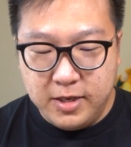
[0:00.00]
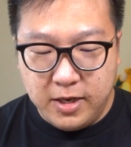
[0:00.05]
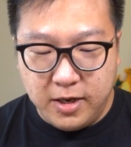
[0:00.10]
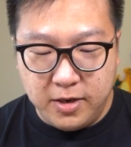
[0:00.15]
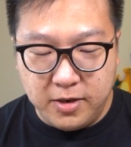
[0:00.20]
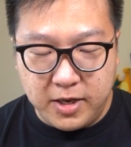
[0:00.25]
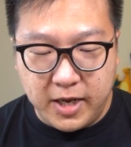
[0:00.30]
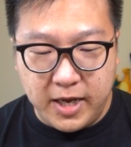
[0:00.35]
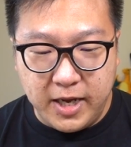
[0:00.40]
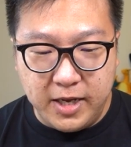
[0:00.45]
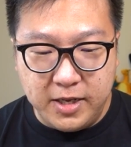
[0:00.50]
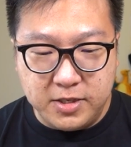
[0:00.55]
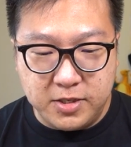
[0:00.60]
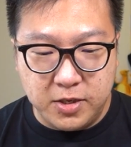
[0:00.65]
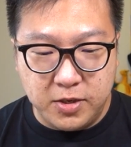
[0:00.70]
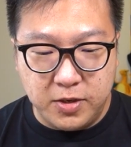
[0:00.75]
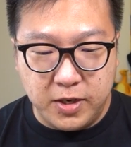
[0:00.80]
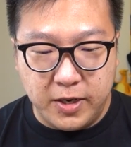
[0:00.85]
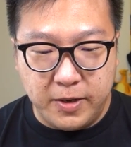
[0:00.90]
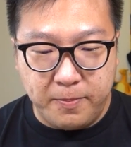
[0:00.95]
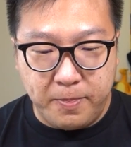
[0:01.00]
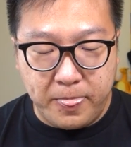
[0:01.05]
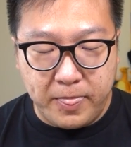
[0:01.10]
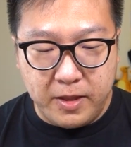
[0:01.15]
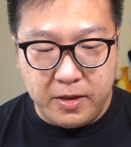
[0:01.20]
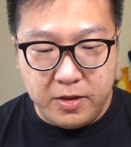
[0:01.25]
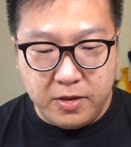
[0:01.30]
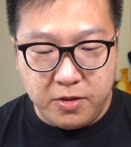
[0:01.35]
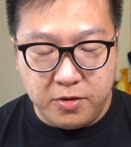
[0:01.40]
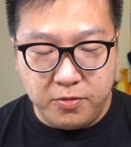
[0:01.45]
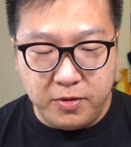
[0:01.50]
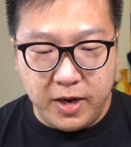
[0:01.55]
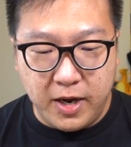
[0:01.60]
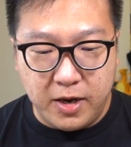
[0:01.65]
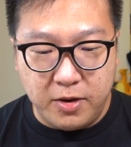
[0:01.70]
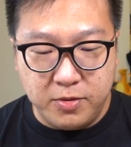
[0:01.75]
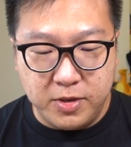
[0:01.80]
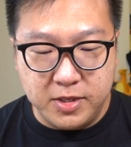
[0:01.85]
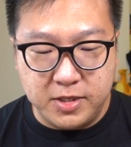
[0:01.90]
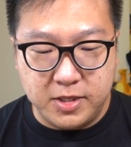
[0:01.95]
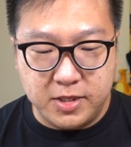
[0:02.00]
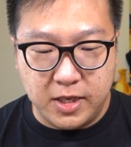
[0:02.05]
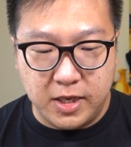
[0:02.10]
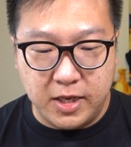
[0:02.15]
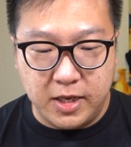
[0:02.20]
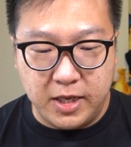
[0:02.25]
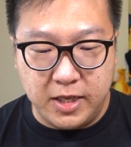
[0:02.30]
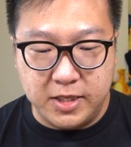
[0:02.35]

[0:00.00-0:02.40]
Okay, so um, three hours uh,